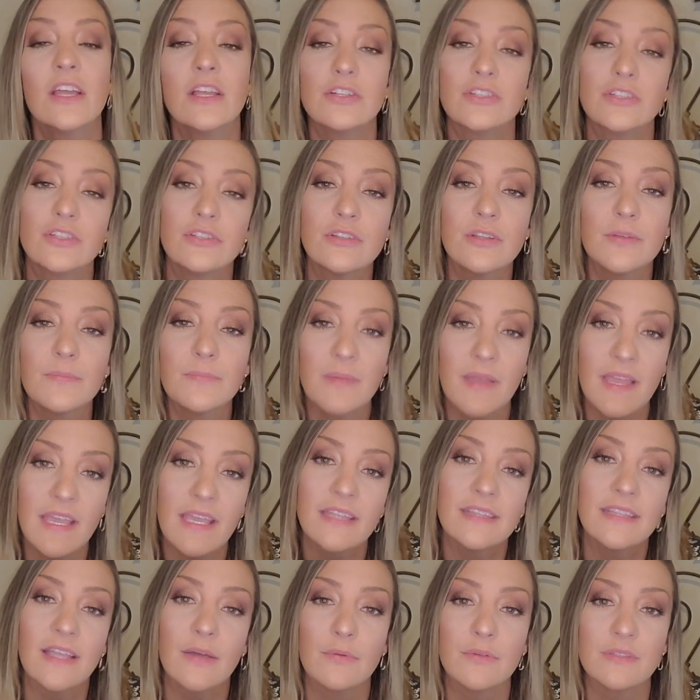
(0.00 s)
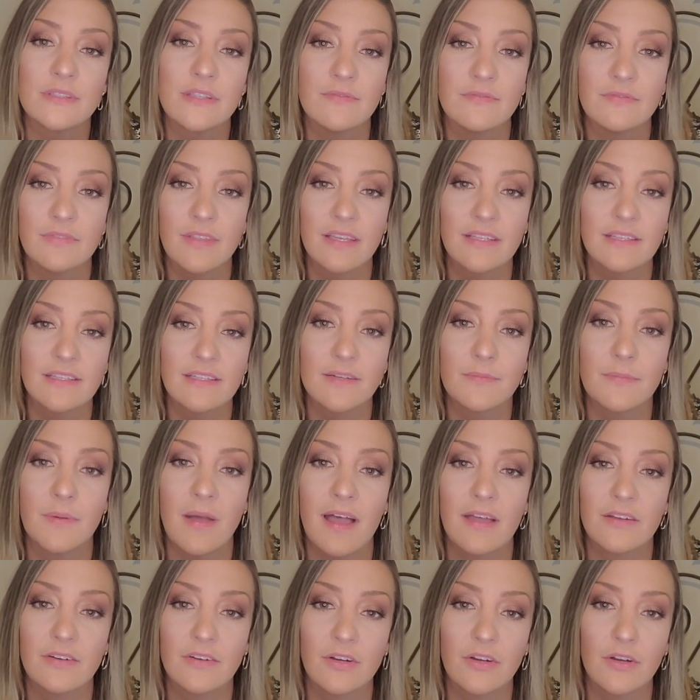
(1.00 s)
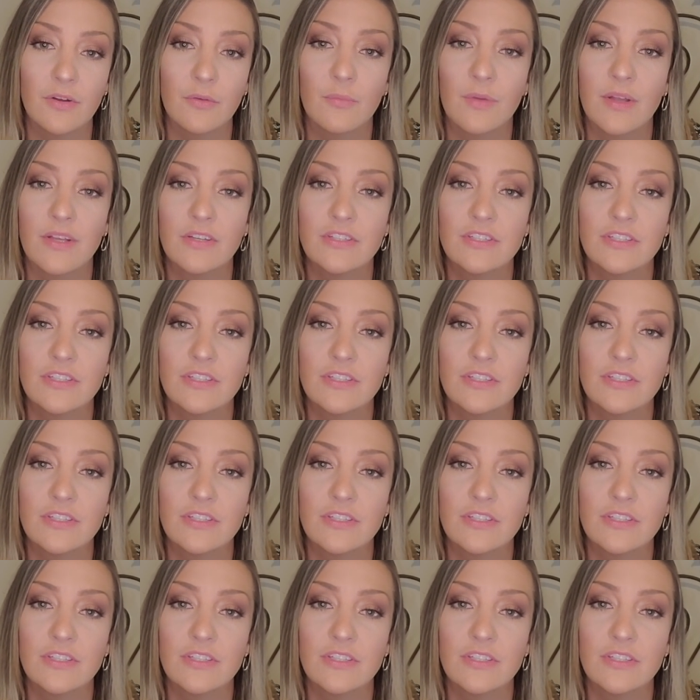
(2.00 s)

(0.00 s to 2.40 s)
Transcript: to the pain that was inflicted upon her when